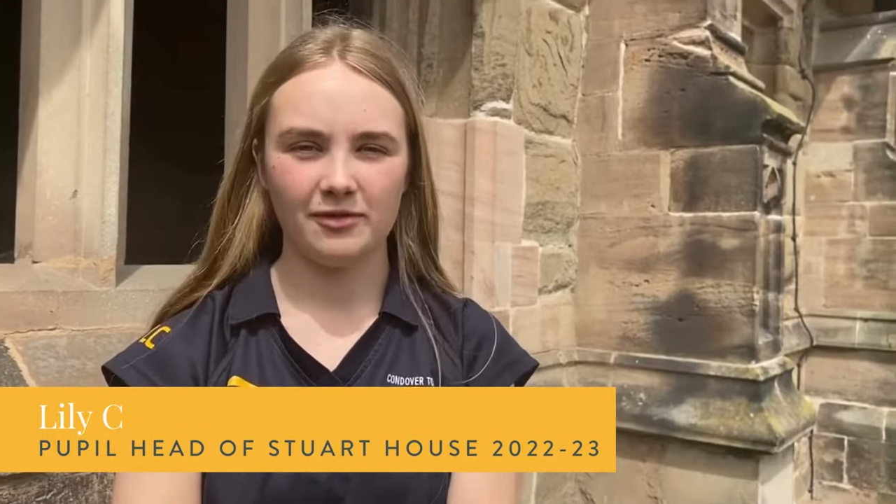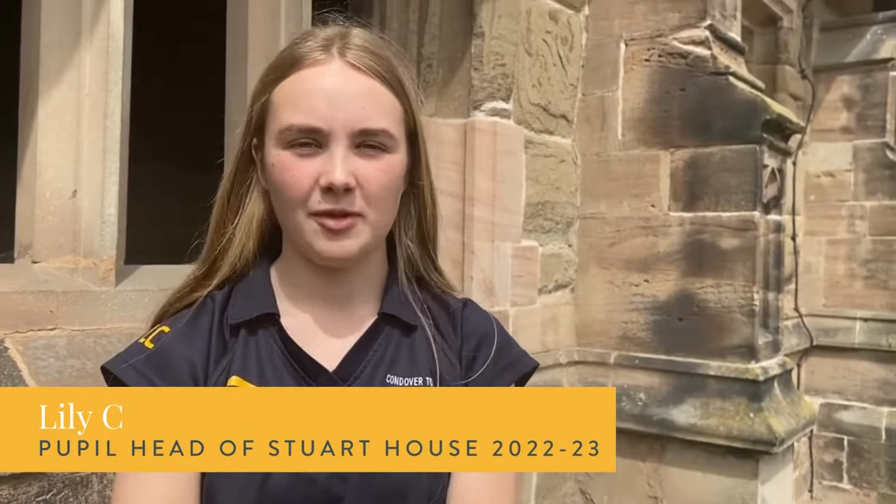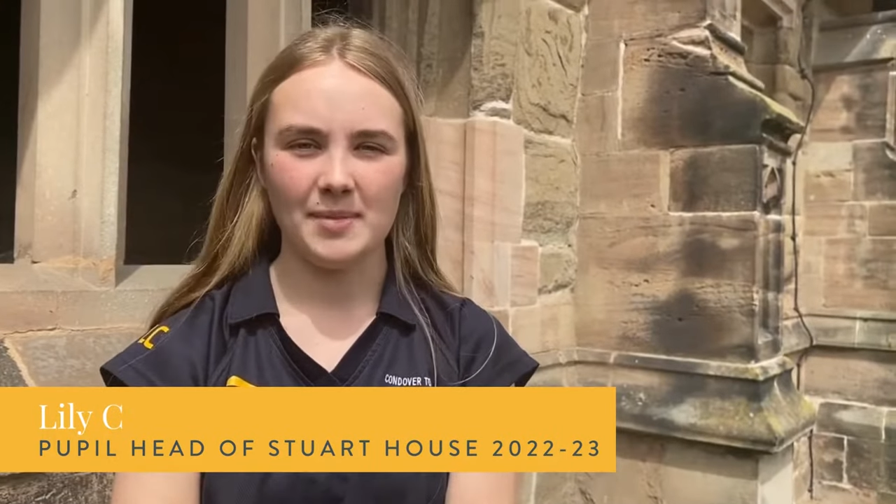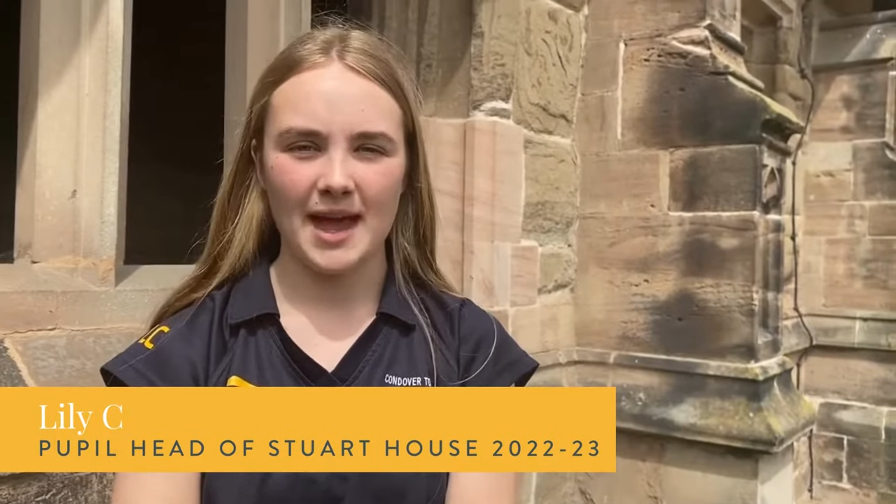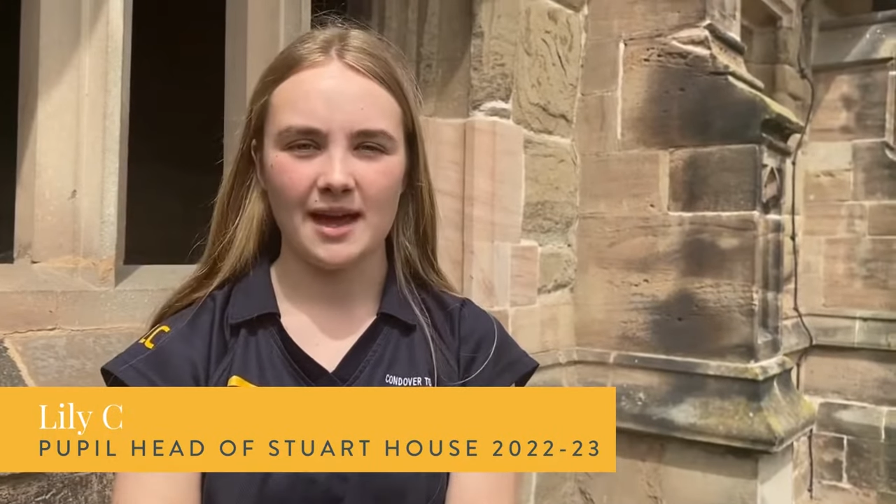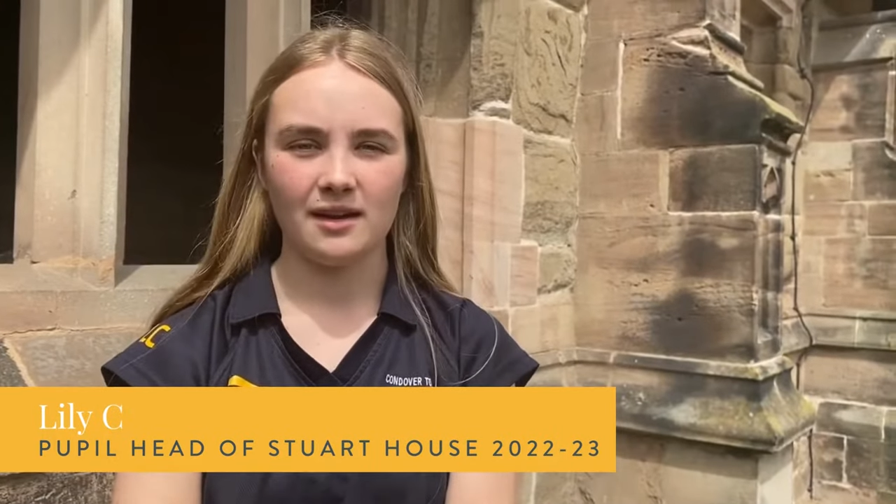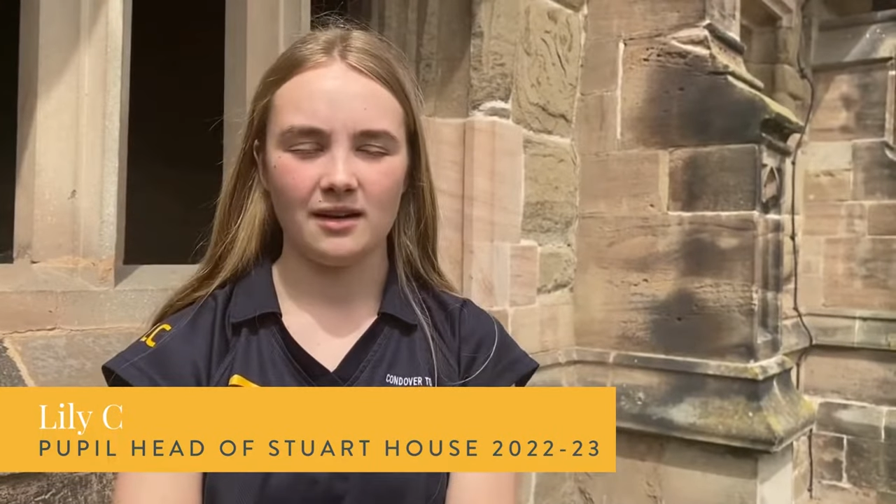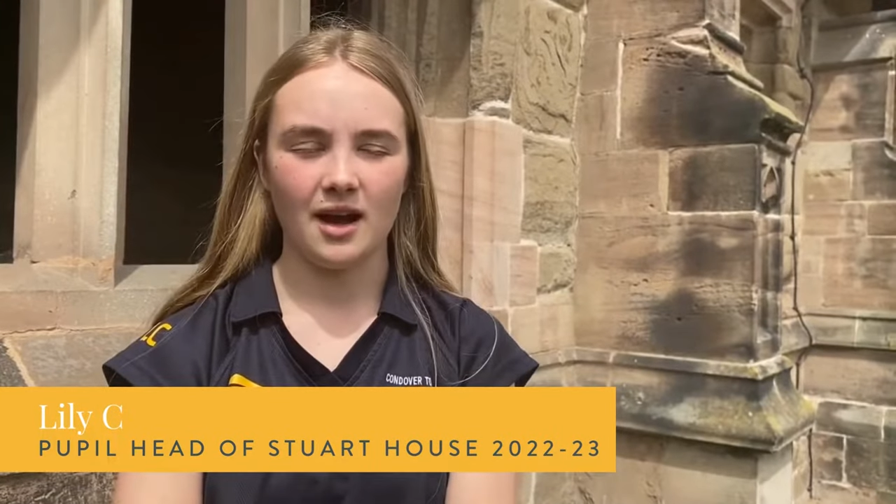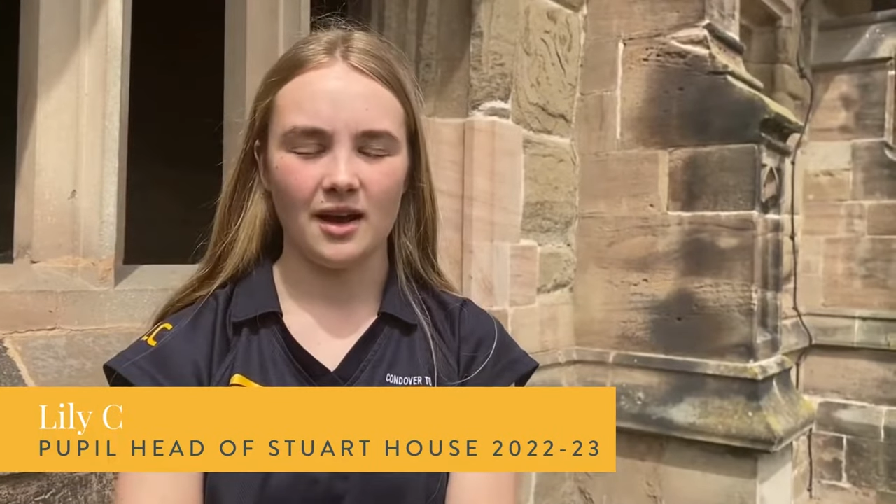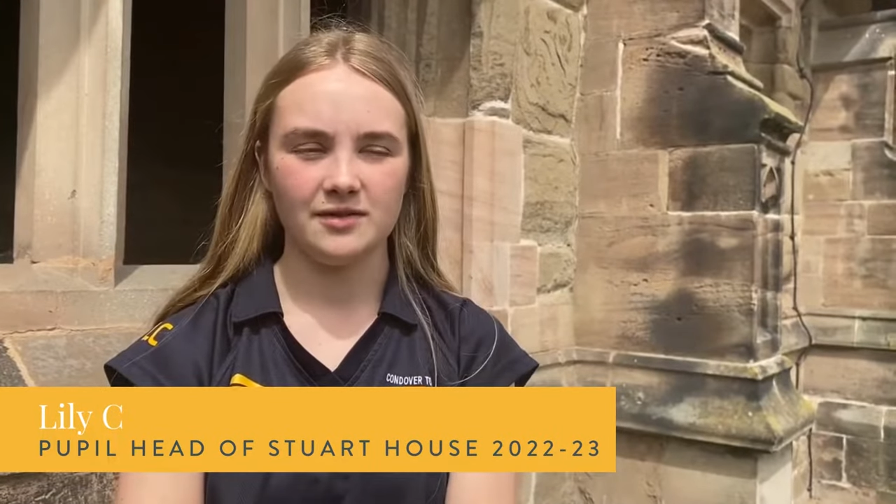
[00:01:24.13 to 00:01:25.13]
From then,
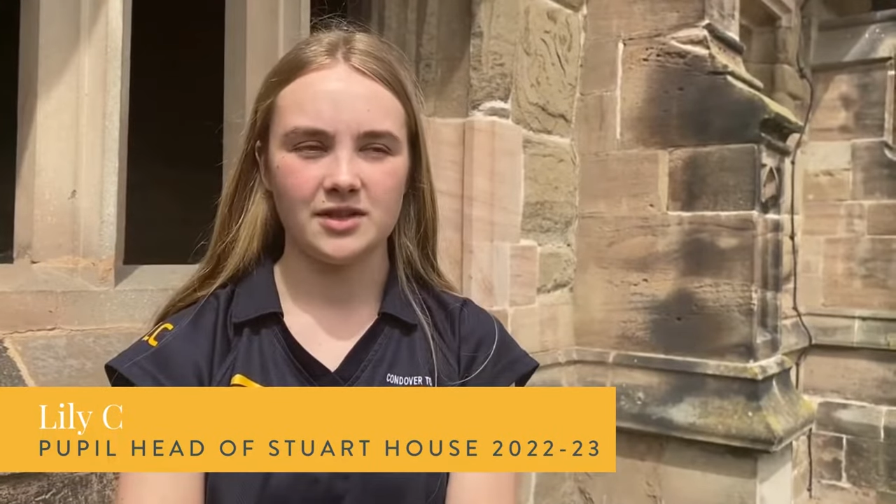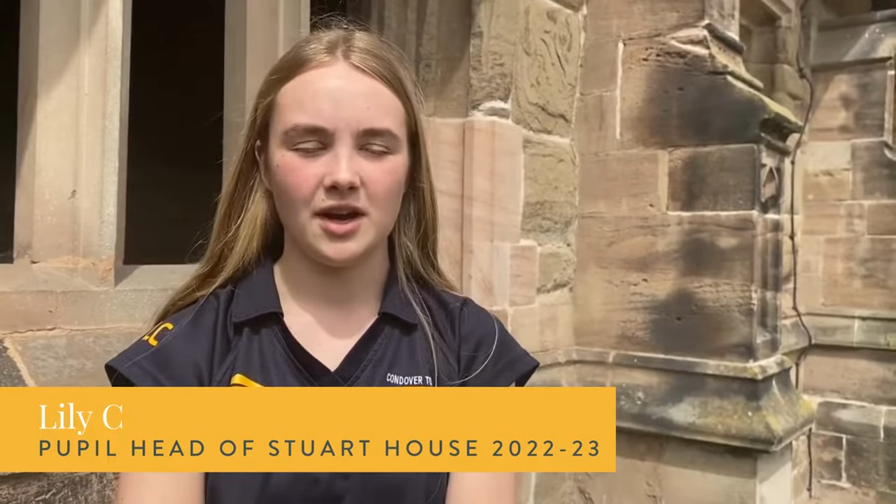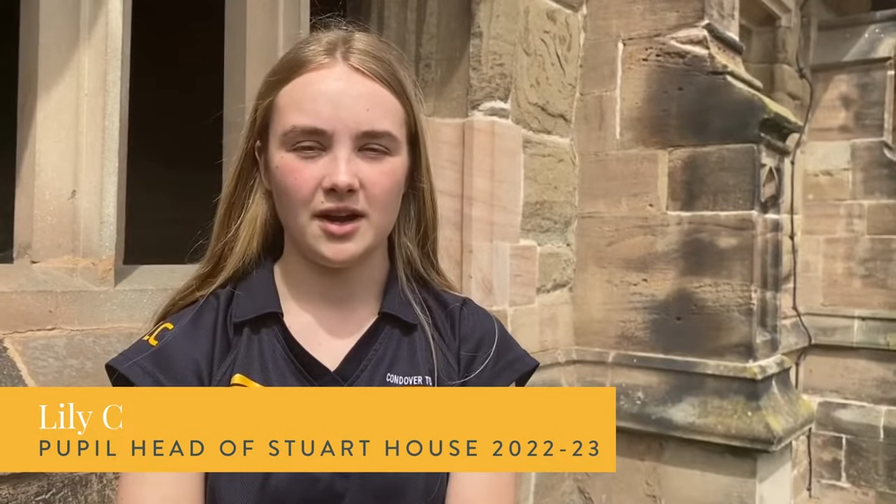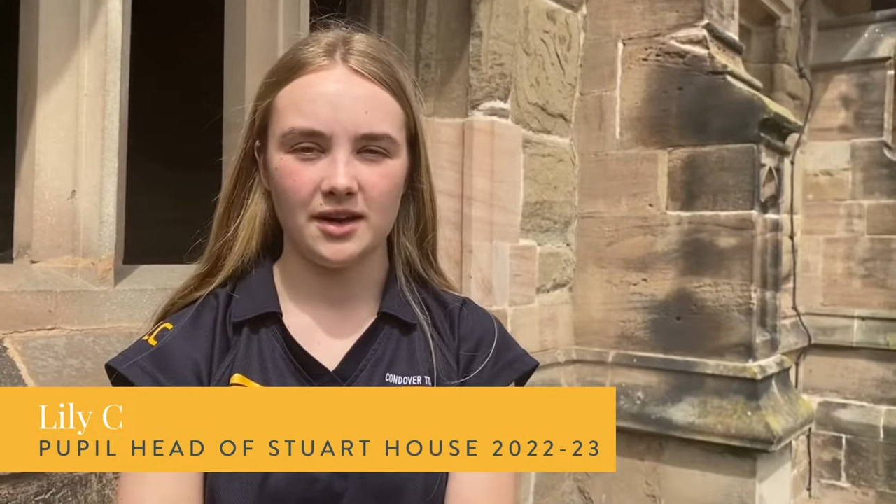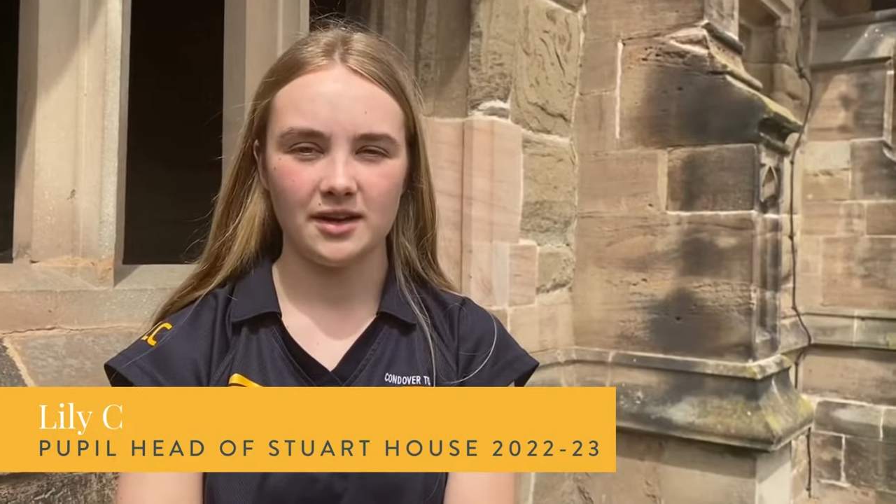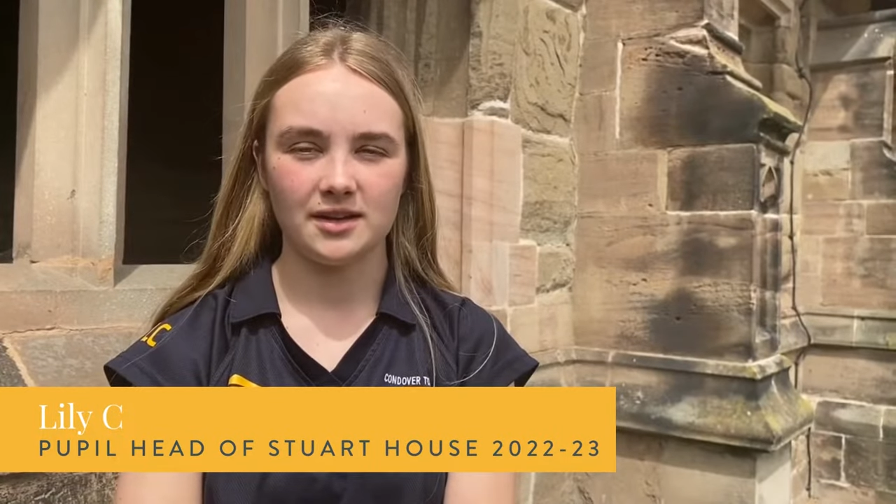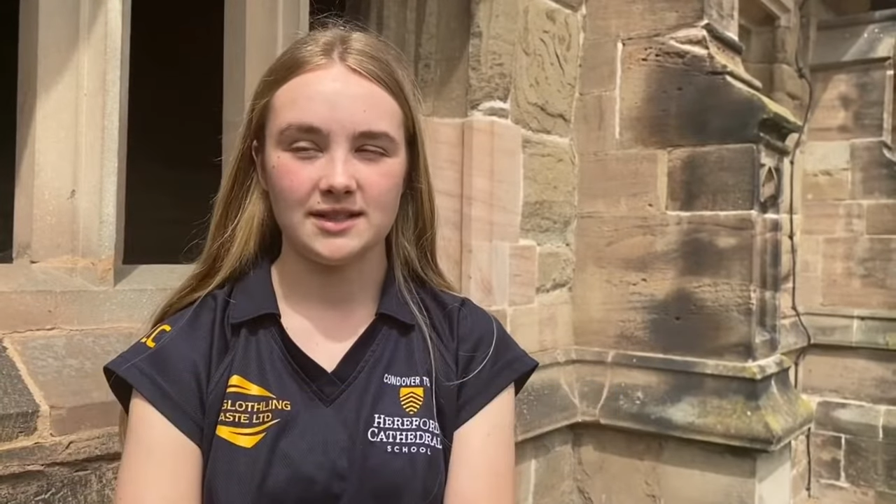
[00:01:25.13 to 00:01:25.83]
I've done